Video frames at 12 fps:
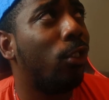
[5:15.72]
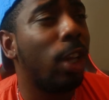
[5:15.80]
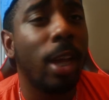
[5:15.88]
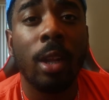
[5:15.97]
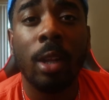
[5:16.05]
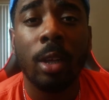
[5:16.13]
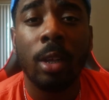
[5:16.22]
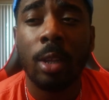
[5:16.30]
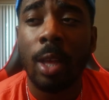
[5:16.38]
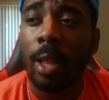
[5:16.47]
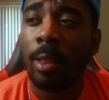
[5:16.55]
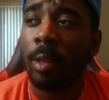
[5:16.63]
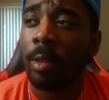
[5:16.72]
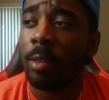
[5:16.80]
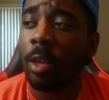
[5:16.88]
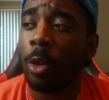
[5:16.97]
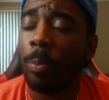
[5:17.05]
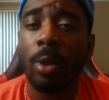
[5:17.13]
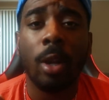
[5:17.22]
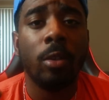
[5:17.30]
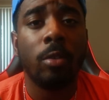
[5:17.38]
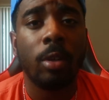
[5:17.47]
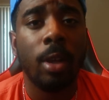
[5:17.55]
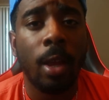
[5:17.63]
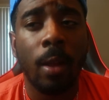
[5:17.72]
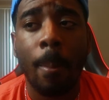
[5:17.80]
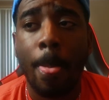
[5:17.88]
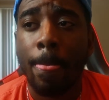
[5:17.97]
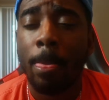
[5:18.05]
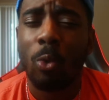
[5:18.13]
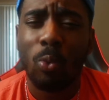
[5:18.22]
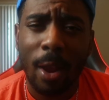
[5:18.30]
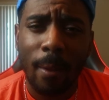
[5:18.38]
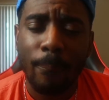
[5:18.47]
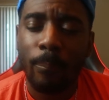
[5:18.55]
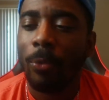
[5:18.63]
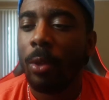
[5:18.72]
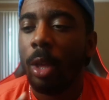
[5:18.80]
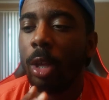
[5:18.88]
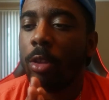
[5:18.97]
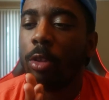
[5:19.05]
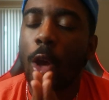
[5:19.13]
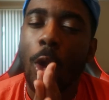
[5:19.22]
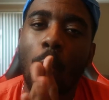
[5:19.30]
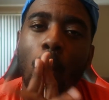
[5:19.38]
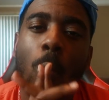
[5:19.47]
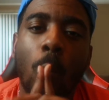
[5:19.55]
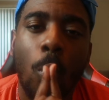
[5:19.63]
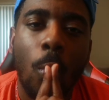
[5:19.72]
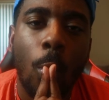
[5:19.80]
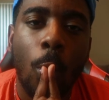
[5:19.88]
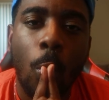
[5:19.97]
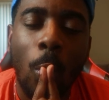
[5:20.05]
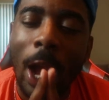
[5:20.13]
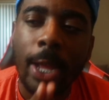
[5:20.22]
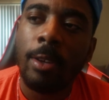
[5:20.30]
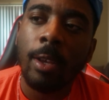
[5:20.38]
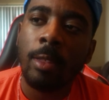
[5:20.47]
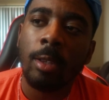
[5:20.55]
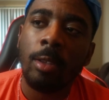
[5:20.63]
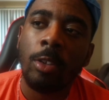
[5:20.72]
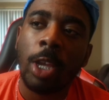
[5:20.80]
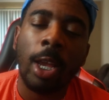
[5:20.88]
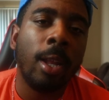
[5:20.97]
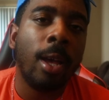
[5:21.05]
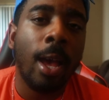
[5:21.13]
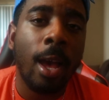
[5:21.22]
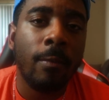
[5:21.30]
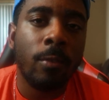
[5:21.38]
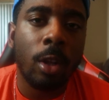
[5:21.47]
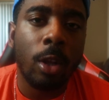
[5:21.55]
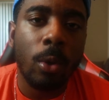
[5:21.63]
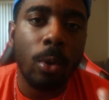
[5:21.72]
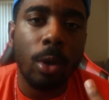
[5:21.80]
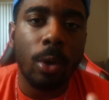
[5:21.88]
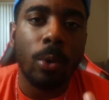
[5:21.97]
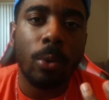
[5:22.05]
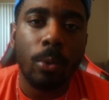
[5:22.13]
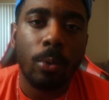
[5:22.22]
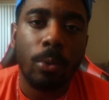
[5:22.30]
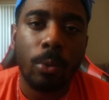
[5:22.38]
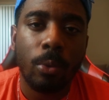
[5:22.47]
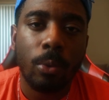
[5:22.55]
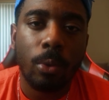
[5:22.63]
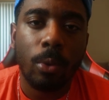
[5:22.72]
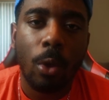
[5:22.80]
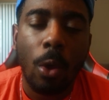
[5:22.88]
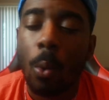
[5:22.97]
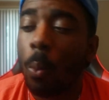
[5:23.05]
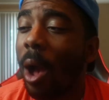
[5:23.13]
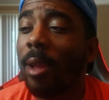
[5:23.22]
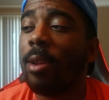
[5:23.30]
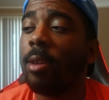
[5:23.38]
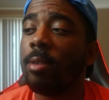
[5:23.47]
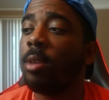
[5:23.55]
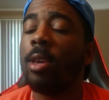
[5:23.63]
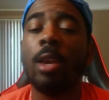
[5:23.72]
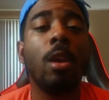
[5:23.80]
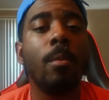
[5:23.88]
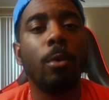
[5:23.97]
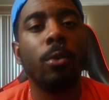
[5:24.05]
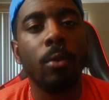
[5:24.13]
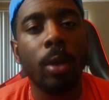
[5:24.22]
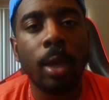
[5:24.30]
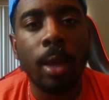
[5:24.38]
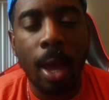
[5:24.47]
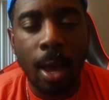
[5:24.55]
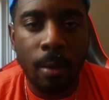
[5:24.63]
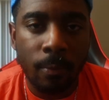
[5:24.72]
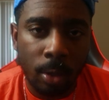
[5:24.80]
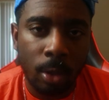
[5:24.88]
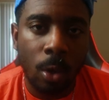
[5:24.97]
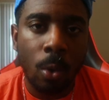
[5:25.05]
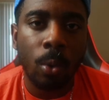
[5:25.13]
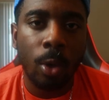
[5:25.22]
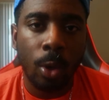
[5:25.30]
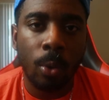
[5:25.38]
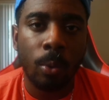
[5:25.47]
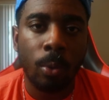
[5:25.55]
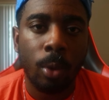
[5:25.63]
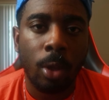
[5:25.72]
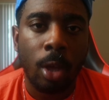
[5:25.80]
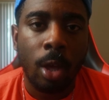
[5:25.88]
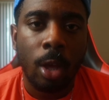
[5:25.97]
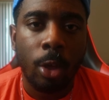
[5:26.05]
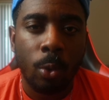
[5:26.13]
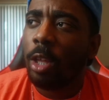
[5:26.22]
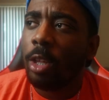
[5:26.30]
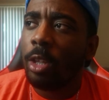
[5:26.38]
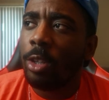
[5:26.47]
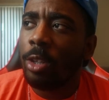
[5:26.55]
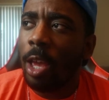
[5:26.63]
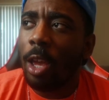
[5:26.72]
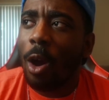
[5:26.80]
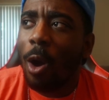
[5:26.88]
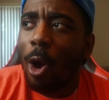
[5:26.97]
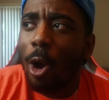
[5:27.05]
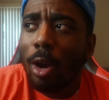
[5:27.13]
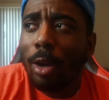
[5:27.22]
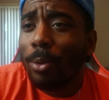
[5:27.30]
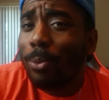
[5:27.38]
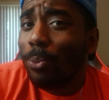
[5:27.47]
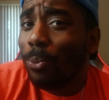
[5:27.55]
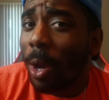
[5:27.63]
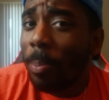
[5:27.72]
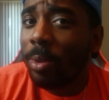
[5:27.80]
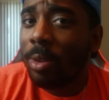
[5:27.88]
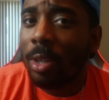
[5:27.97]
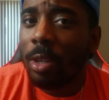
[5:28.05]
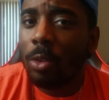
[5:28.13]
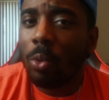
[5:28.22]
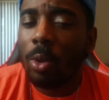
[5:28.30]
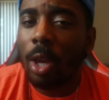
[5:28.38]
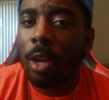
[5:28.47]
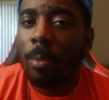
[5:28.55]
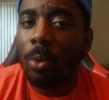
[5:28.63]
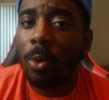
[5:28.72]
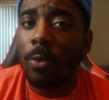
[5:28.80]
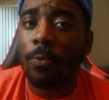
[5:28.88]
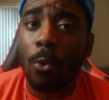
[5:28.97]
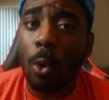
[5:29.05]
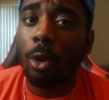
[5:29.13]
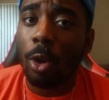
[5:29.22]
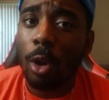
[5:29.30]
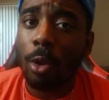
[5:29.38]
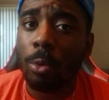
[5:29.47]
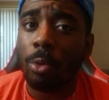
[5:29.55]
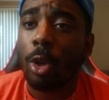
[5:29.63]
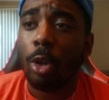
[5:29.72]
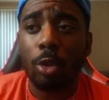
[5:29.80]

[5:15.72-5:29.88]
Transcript: Jayla. I think that's how you pronounce your name, right? So why doesn't Jayla have a logo? Why doesn't Kim Marie have a logo? They are representing the 2K community for girls.